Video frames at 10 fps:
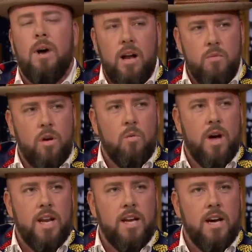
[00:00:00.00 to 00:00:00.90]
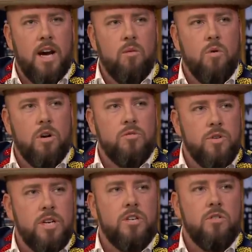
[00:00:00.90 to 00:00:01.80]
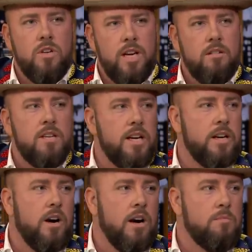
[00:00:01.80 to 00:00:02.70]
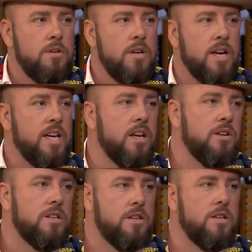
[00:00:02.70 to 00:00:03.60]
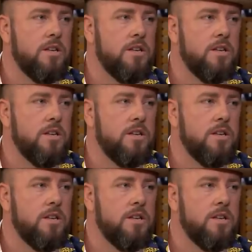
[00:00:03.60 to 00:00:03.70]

my real wedding, I wore traditional Celtic garb, a kilt.